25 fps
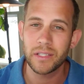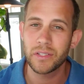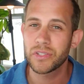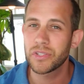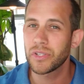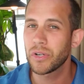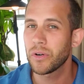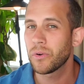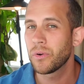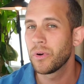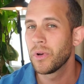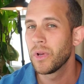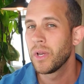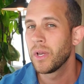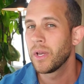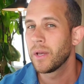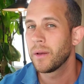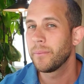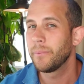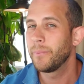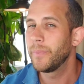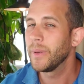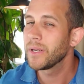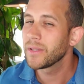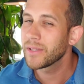So
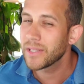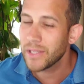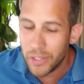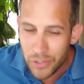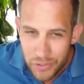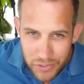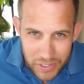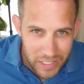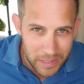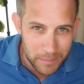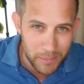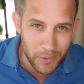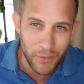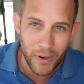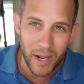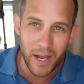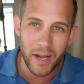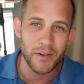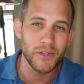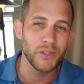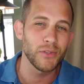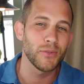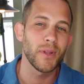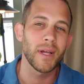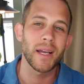building your team
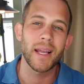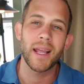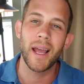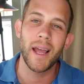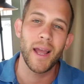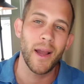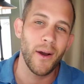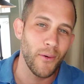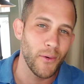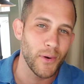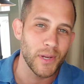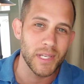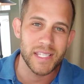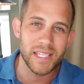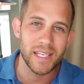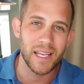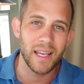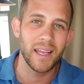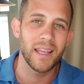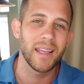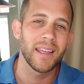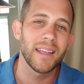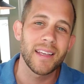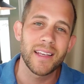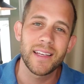around you, like I always
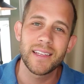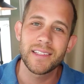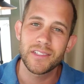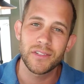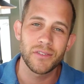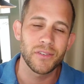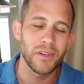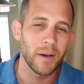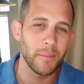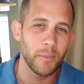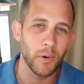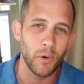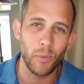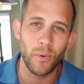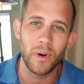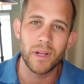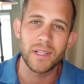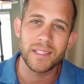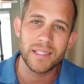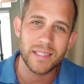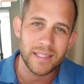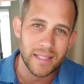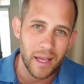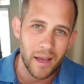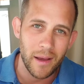say, is your number one
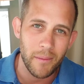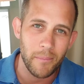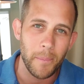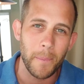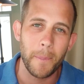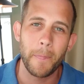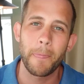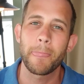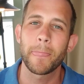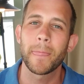step,